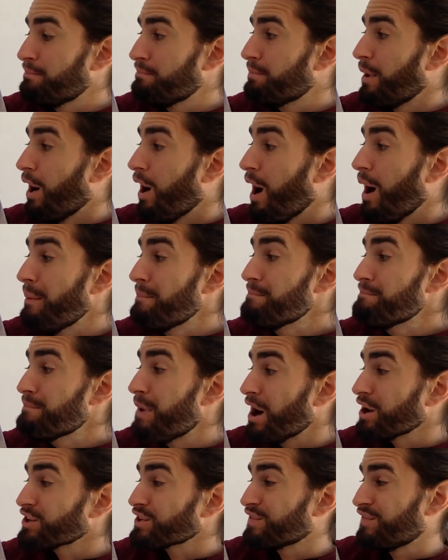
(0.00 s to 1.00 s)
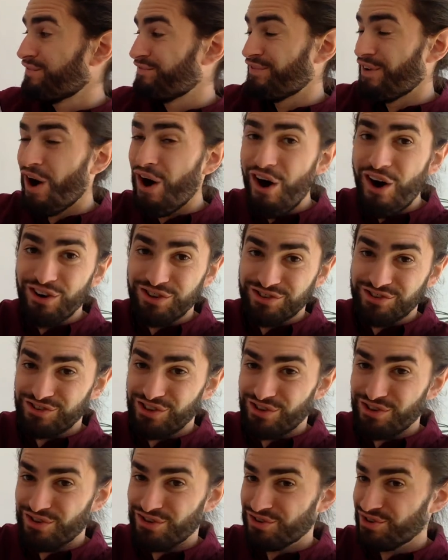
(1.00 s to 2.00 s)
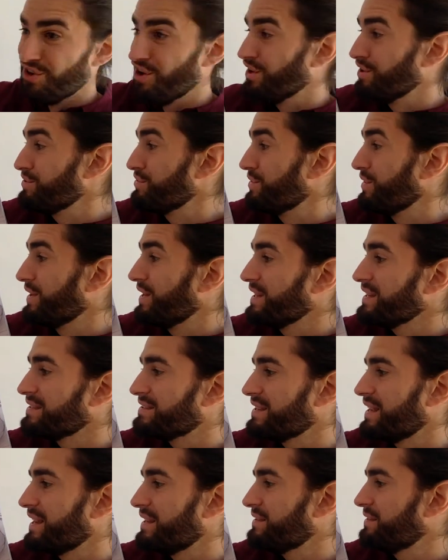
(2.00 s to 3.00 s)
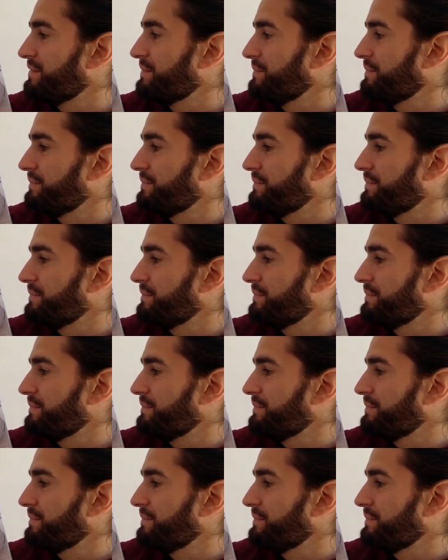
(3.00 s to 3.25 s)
But I'm much faster than you, he said.